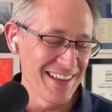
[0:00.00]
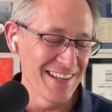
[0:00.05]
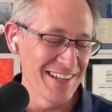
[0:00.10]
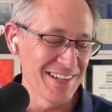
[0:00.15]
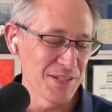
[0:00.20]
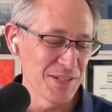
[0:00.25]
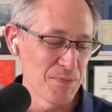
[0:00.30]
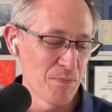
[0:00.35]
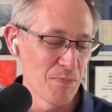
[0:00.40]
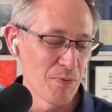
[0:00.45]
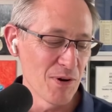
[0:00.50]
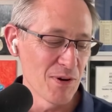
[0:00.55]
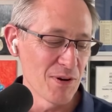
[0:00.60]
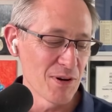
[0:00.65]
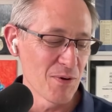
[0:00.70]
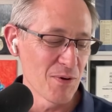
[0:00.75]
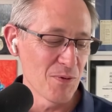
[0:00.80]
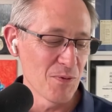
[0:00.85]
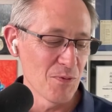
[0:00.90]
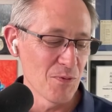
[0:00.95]
his
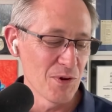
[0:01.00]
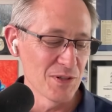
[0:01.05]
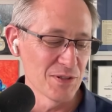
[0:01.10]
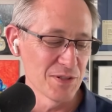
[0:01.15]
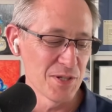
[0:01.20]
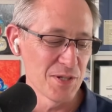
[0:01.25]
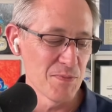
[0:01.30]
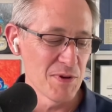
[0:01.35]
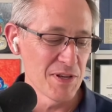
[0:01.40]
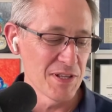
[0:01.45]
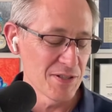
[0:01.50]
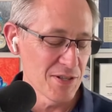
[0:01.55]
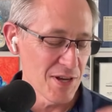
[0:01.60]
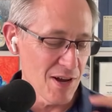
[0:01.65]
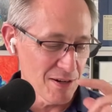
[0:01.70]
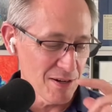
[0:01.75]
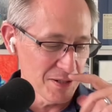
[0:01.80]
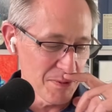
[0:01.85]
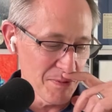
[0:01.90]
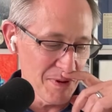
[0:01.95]
book, Will Smith
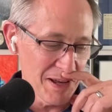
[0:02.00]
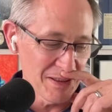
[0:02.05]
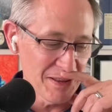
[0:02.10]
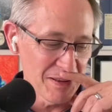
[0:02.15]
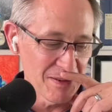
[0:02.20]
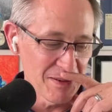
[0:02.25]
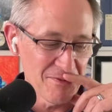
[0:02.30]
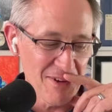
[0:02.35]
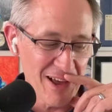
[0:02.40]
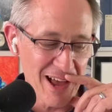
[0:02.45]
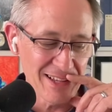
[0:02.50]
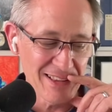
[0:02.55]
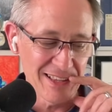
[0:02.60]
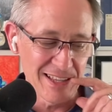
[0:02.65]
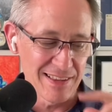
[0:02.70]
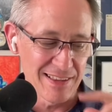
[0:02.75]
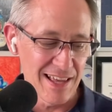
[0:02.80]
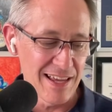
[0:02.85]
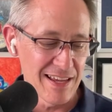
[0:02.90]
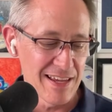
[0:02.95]
talks about the fact
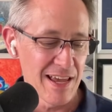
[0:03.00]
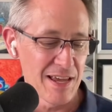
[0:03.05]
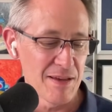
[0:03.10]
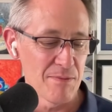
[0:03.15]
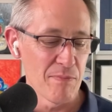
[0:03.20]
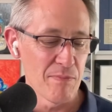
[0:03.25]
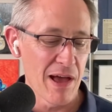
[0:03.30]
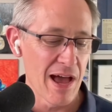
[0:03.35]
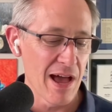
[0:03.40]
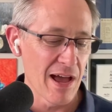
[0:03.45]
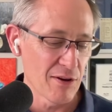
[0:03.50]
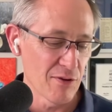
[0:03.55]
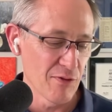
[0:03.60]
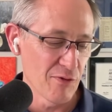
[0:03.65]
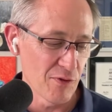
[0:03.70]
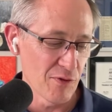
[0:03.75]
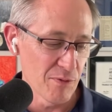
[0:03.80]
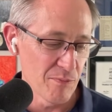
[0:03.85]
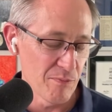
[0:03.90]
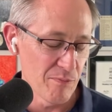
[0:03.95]
that they came back
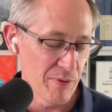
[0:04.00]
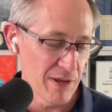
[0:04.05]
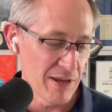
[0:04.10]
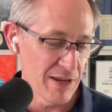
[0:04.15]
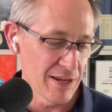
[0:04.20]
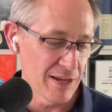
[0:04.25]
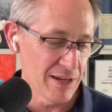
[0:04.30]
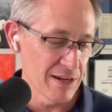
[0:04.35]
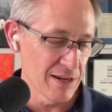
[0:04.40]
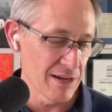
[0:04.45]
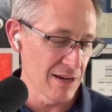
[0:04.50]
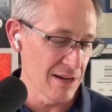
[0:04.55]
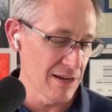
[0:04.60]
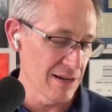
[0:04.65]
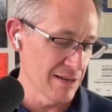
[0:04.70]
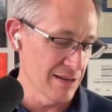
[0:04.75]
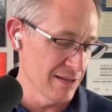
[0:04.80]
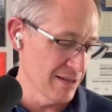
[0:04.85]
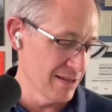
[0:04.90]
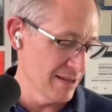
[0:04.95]
from being
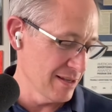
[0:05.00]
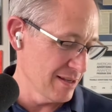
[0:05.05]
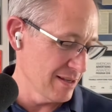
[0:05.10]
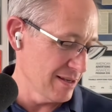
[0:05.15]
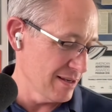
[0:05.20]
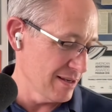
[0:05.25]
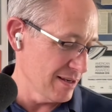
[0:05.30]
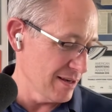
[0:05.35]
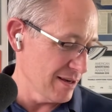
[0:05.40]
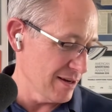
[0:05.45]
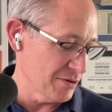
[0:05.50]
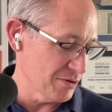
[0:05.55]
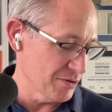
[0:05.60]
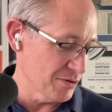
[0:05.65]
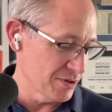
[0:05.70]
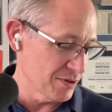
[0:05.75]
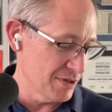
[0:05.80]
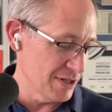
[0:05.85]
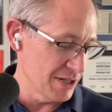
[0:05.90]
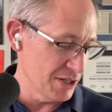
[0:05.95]

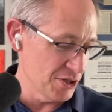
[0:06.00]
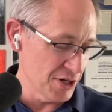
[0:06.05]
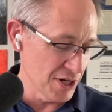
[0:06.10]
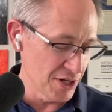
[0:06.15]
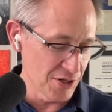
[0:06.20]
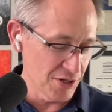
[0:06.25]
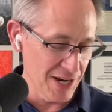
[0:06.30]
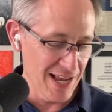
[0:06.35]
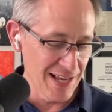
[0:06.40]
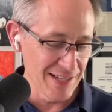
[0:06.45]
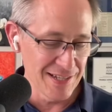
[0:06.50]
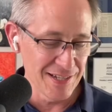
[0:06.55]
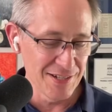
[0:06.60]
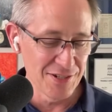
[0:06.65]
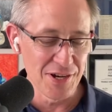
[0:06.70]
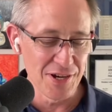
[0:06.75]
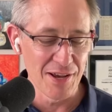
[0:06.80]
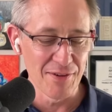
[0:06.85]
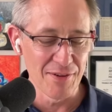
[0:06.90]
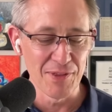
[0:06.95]
DJ Jazzy
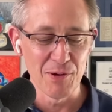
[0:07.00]
Jeff.